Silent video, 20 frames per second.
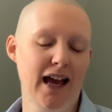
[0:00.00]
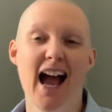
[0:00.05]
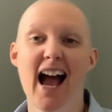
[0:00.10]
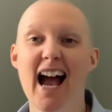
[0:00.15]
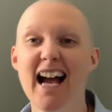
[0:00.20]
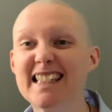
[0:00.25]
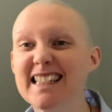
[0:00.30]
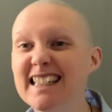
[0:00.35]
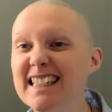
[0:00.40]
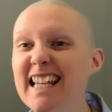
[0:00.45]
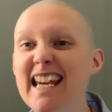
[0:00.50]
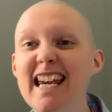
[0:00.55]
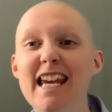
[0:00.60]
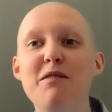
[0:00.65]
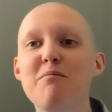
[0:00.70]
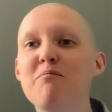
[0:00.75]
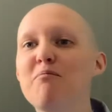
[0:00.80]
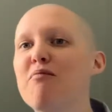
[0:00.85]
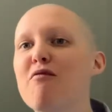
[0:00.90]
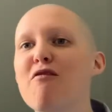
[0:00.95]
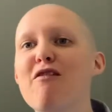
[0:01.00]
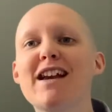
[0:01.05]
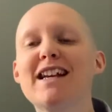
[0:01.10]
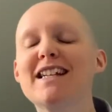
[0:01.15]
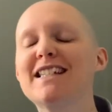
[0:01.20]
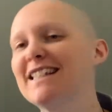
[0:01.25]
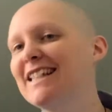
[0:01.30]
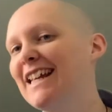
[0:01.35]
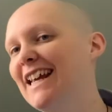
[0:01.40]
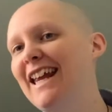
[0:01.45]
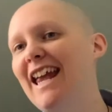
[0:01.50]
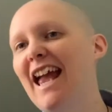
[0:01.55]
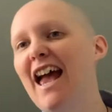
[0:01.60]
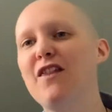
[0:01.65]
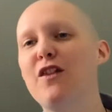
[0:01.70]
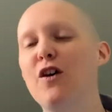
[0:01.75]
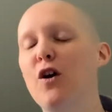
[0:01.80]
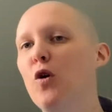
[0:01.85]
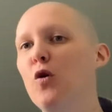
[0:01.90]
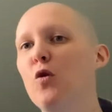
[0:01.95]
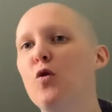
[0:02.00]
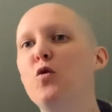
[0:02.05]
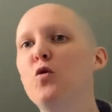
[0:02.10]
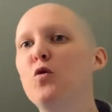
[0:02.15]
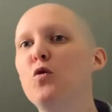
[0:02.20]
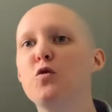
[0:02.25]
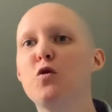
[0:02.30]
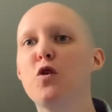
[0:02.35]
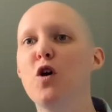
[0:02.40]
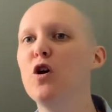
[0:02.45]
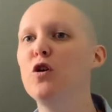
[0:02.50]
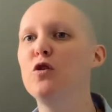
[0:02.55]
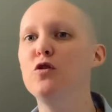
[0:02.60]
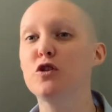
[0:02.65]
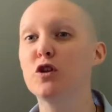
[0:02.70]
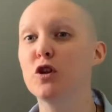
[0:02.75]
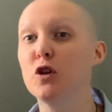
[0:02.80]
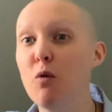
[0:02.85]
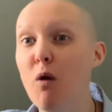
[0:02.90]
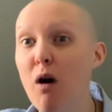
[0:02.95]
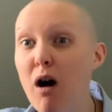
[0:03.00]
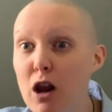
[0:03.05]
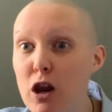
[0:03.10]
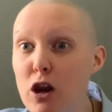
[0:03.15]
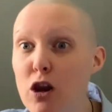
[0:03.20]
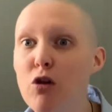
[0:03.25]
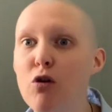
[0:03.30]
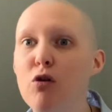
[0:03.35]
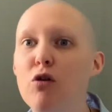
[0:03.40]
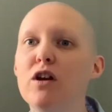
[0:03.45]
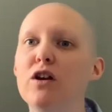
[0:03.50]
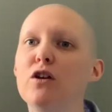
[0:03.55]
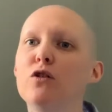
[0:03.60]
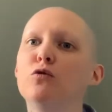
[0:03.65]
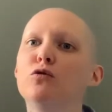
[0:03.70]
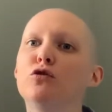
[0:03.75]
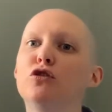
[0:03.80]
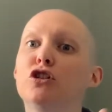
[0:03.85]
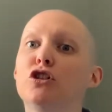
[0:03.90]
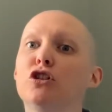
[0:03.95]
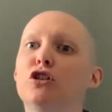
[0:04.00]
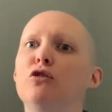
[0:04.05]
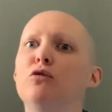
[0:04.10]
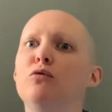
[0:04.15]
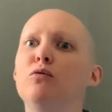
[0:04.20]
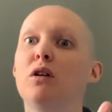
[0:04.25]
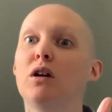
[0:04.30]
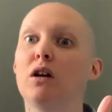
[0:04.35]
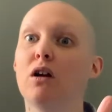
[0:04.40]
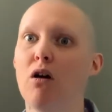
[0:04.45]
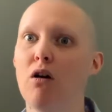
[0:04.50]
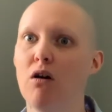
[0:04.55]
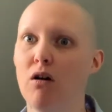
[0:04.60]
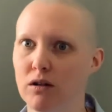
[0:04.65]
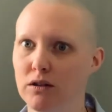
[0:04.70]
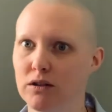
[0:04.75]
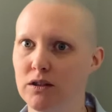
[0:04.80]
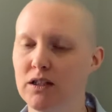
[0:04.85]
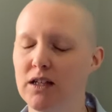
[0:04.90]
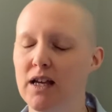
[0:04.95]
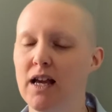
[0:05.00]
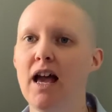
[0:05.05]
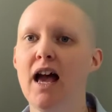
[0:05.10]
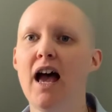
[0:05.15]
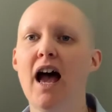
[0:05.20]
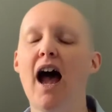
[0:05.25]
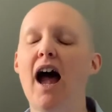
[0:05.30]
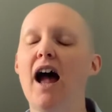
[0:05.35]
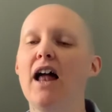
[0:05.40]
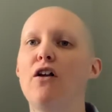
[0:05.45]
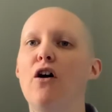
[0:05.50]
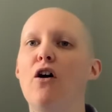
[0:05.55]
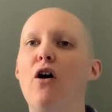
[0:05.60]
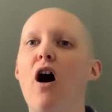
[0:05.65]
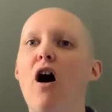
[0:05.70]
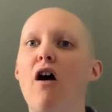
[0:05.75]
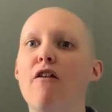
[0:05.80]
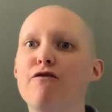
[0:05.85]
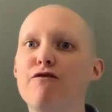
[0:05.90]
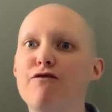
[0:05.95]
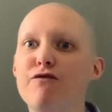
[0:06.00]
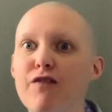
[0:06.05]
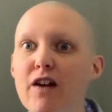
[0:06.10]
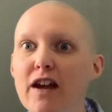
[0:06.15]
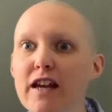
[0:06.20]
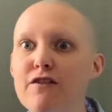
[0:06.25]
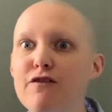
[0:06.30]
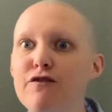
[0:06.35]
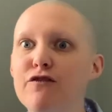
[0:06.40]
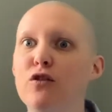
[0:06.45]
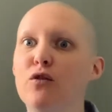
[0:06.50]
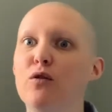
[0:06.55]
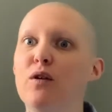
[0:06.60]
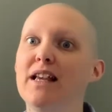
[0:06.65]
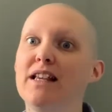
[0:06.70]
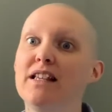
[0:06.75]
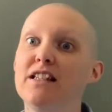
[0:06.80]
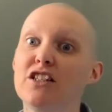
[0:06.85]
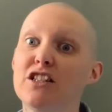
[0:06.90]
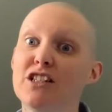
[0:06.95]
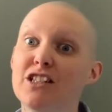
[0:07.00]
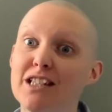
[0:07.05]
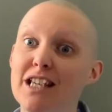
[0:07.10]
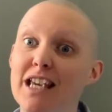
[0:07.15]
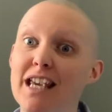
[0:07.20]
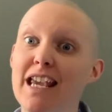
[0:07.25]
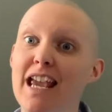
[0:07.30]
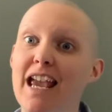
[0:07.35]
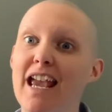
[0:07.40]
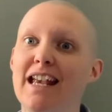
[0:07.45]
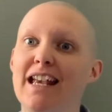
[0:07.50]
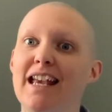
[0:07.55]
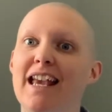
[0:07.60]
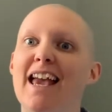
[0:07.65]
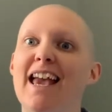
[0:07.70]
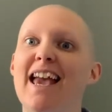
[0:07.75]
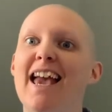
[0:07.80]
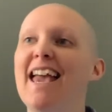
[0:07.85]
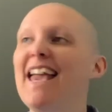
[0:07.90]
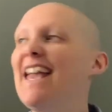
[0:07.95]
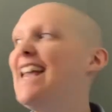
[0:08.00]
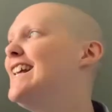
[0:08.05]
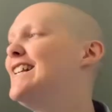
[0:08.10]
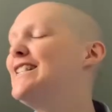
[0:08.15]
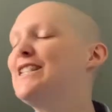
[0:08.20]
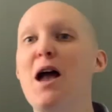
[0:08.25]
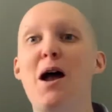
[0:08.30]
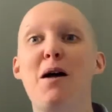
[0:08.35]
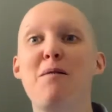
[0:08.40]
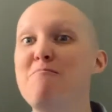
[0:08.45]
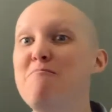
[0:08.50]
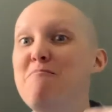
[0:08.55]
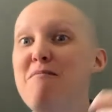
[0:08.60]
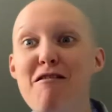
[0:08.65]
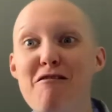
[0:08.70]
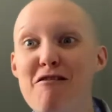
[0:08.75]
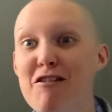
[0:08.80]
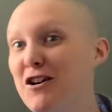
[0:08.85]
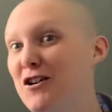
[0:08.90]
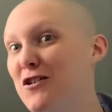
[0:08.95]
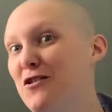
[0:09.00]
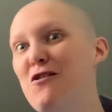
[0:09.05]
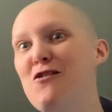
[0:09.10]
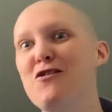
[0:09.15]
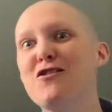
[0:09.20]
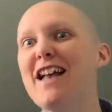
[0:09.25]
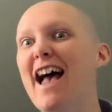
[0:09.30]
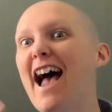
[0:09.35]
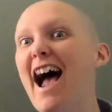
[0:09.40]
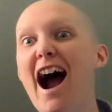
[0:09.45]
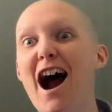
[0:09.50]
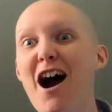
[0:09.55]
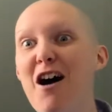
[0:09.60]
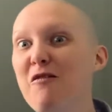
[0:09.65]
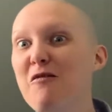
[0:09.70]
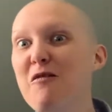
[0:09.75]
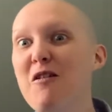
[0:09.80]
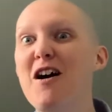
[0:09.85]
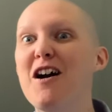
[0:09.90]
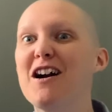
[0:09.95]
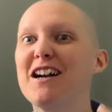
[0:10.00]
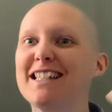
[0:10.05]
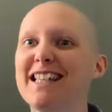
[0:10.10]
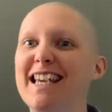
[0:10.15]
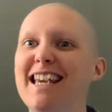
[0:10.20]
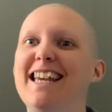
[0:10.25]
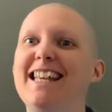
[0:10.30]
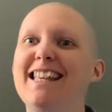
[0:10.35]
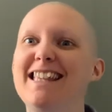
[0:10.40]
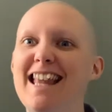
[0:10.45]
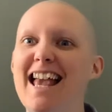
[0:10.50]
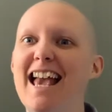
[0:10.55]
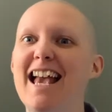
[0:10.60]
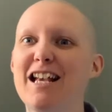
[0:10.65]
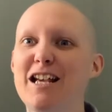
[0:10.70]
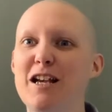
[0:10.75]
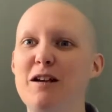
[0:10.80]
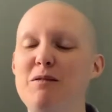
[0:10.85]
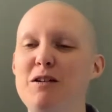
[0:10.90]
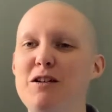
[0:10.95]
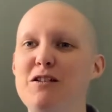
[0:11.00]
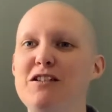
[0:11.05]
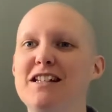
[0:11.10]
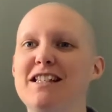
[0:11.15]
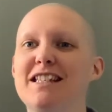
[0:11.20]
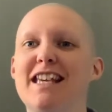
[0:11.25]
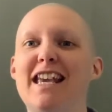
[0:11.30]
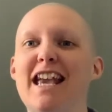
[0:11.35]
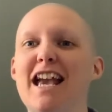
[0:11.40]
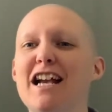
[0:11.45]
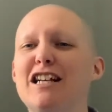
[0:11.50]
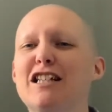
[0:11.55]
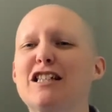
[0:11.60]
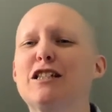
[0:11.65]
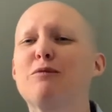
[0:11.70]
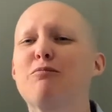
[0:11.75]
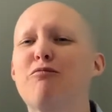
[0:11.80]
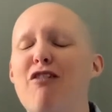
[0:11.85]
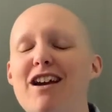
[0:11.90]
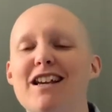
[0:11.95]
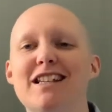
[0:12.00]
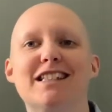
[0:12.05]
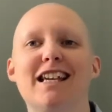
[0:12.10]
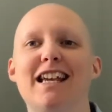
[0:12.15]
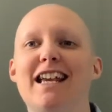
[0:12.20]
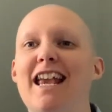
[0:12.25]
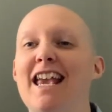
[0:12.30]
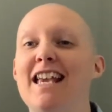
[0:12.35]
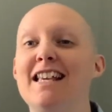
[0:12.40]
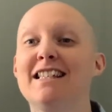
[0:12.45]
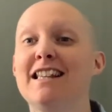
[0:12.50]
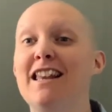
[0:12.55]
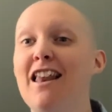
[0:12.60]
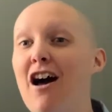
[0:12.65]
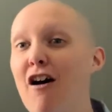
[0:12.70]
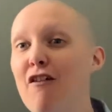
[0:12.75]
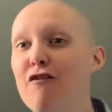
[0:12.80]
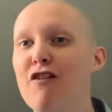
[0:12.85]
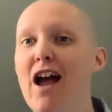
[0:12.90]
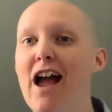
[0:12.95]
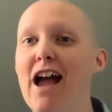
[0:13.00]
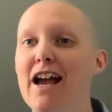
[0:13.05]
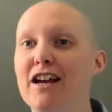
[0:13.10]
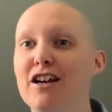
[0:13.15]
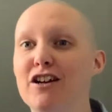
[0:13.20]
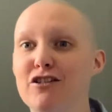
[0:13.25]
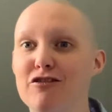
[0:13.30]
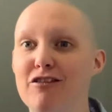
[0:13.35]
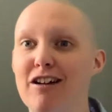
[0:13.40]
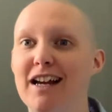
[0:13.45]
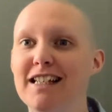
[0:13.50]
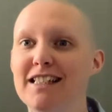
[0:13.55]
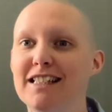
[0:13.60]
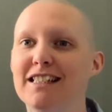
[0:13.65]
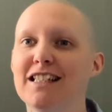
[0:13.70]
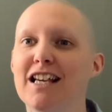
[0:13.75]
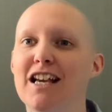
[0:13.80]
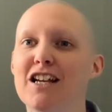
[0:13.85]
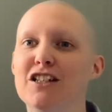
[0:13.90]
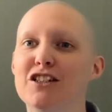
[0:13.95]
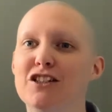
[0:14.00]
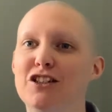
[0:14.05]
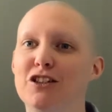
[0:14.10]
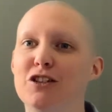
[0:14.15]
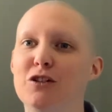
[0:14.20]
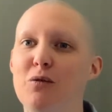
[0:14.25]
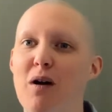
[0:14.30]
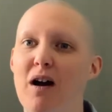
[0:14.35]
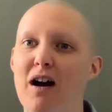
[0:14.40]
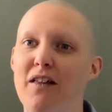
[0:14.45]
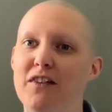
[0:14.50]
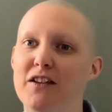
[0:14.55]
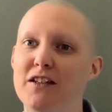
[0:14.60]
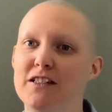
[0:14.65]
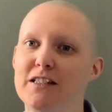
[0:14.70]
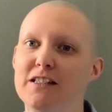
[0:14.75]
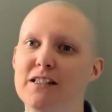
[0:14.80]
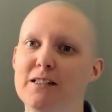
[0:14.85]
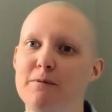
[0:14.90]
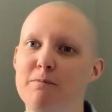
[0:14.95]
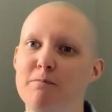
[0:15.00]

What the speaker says: A team brings together all those who are loyal to God and are faithful in seeing his miracles outworked in their community, expressing his love and grace to others.